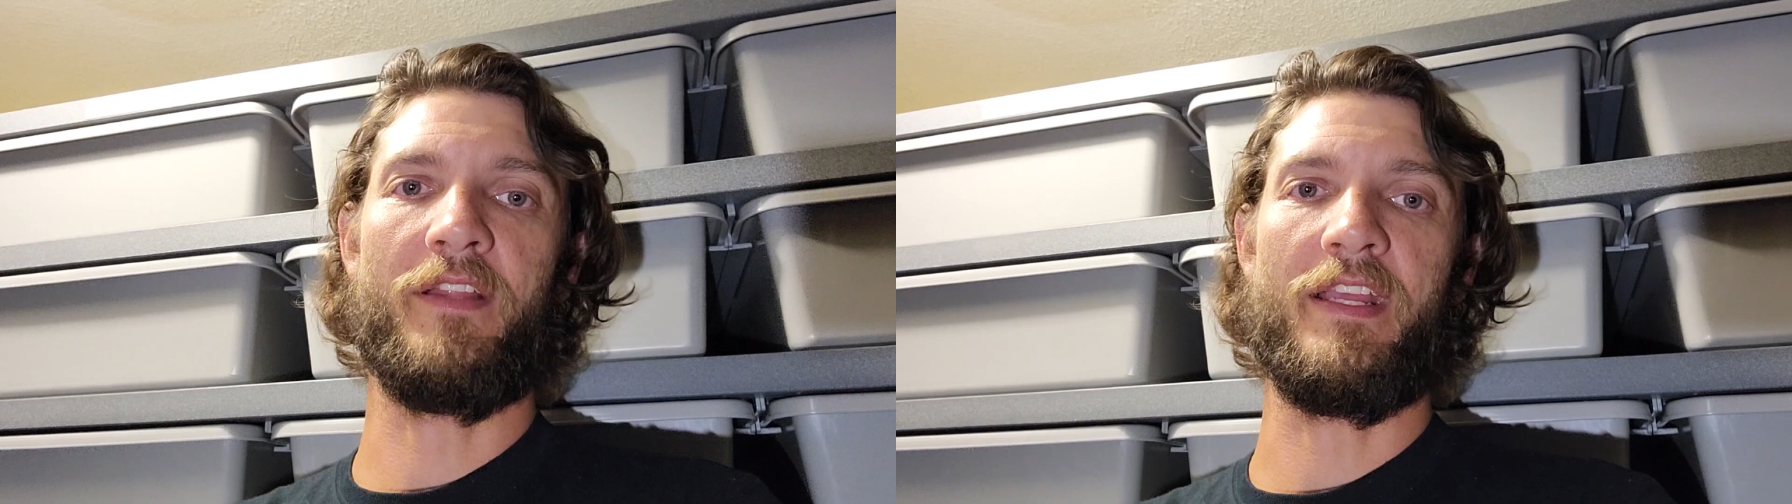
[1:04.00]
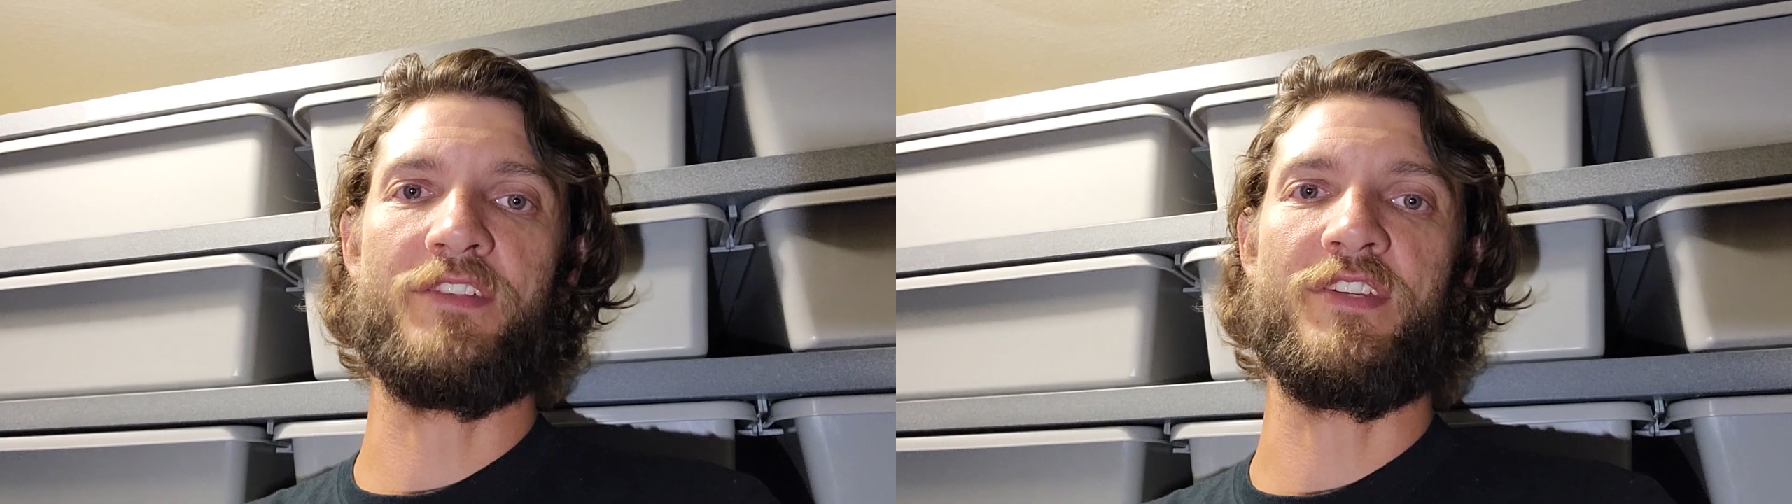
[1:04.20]

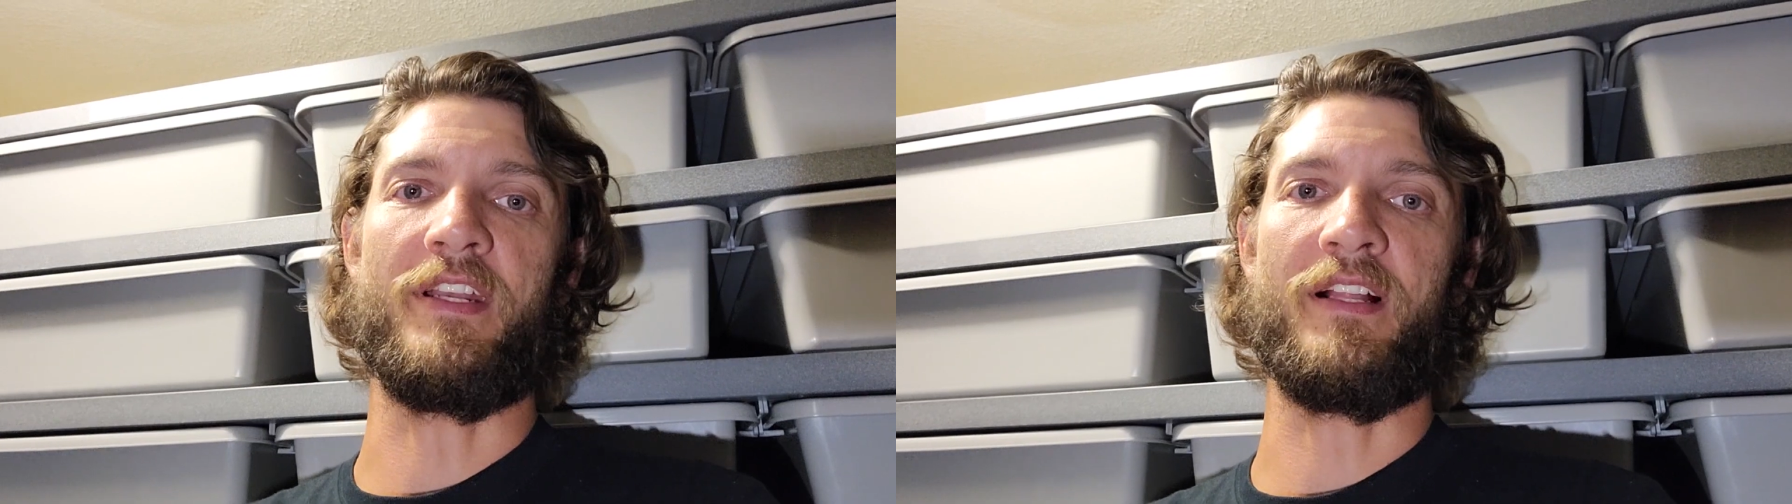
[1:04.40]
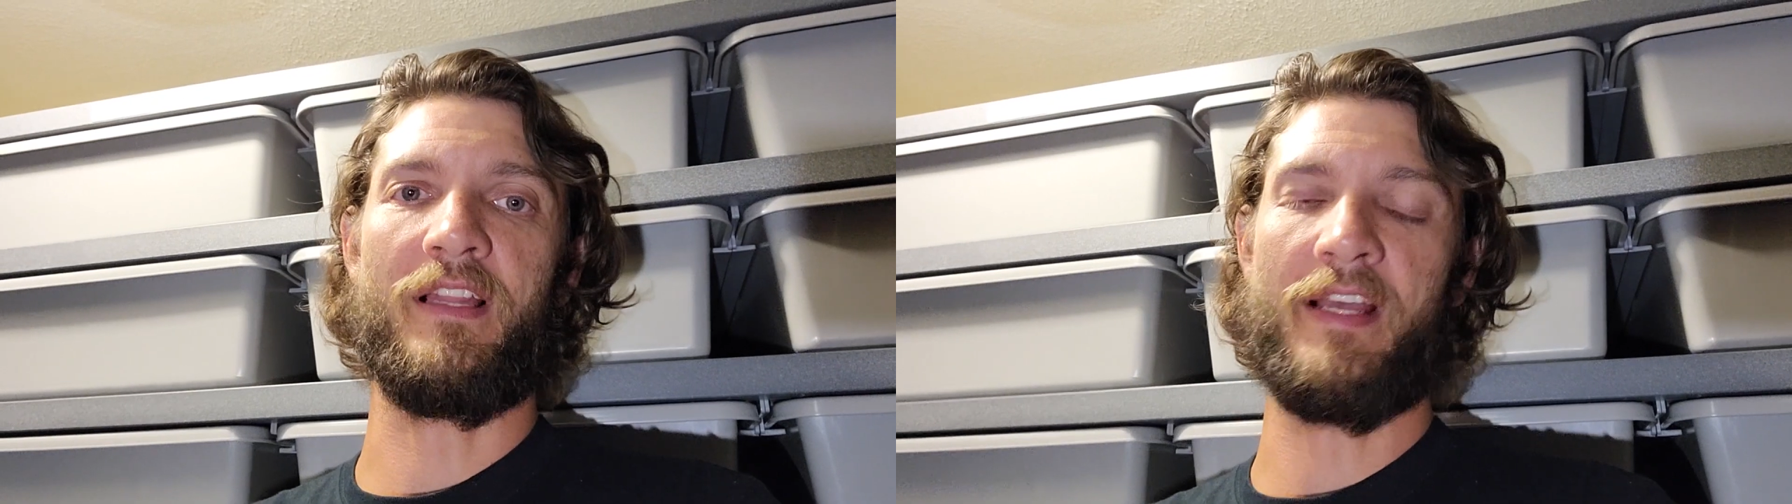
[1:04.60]
inchy
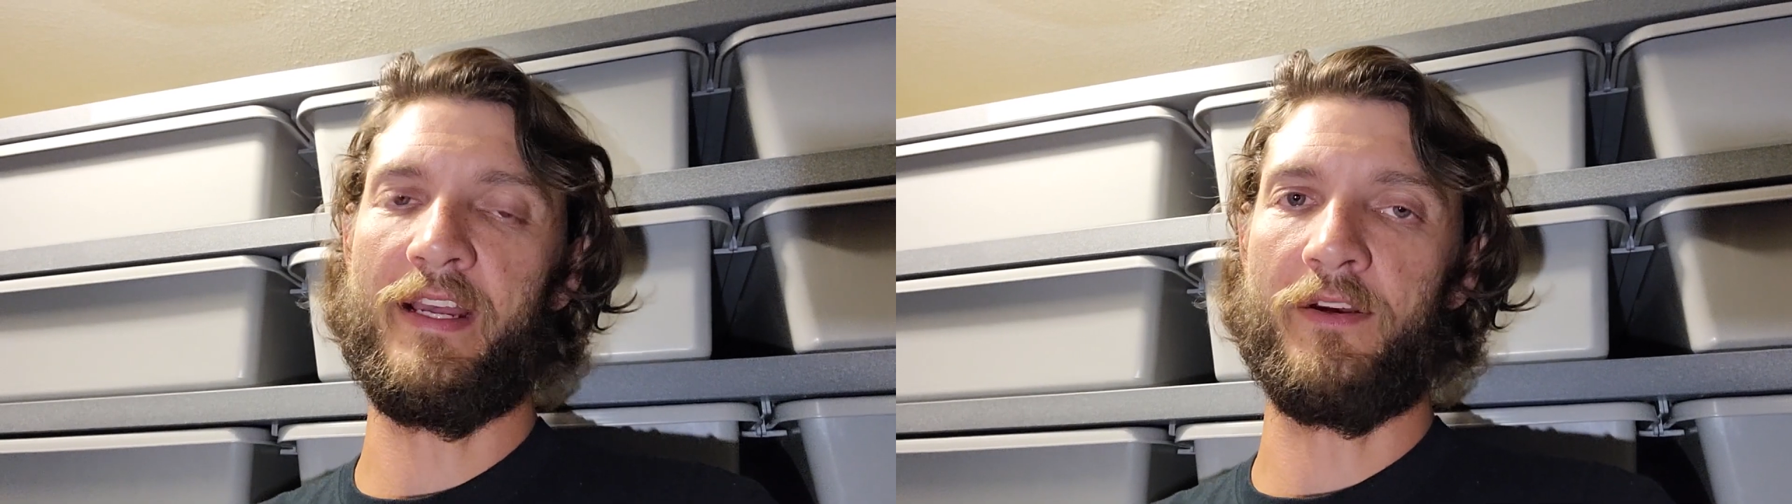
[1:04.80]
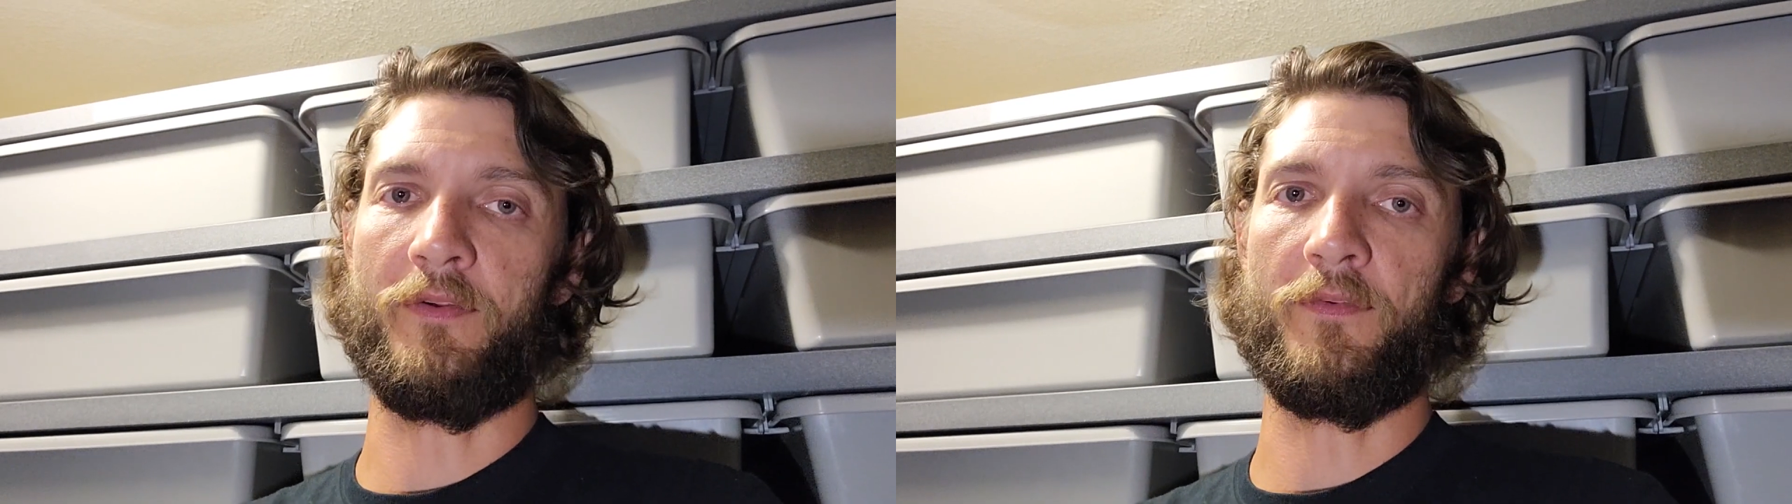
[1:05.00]

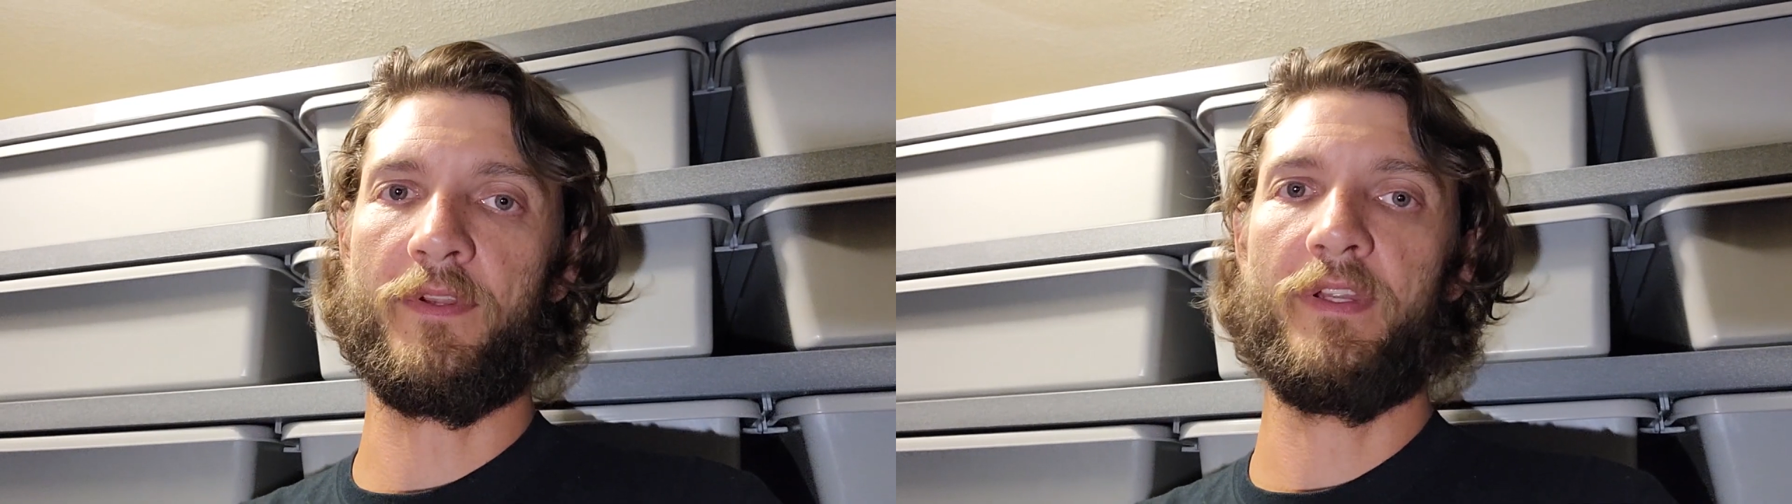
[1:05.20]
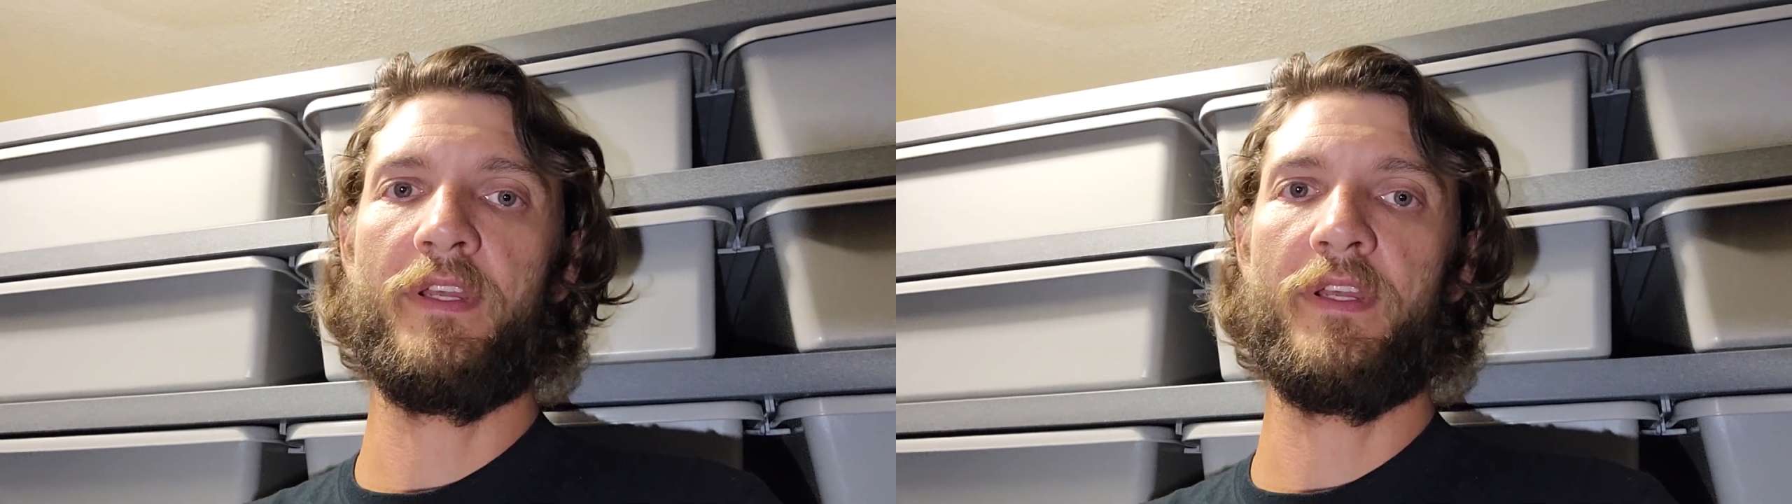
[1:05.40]
clown